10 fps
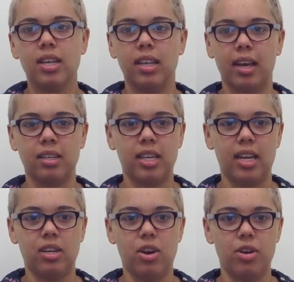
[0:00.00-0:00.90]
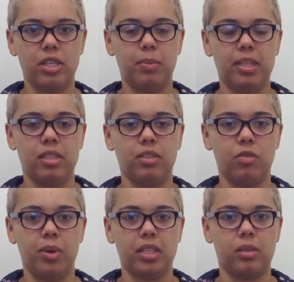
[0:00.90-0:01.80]
that contained a known species of
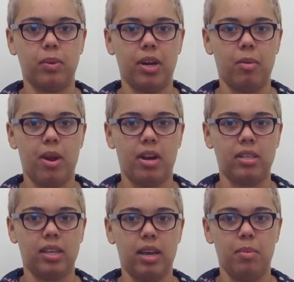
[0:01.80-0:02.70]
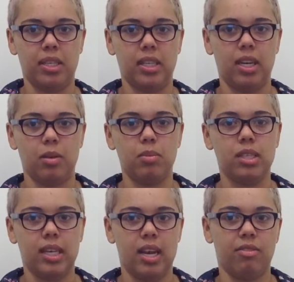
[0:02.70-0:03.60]
Myxosporium parasite, Myxosporium
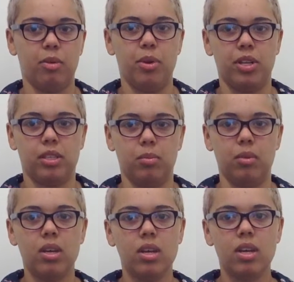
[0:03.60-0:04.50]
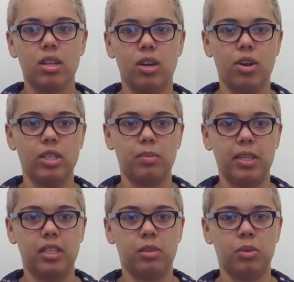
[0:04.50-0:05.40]
cf. immersum. The known
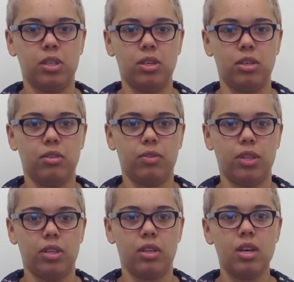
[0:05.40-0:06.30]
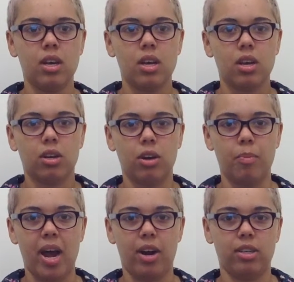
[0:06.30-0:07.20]
species was used for the
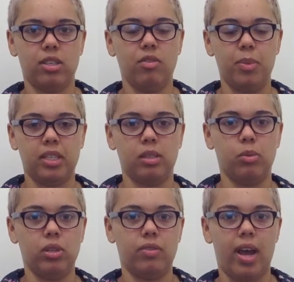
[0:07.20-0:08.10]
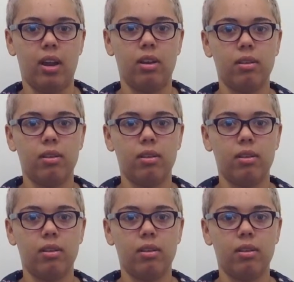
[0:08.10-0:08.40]
comparison of myxospores found.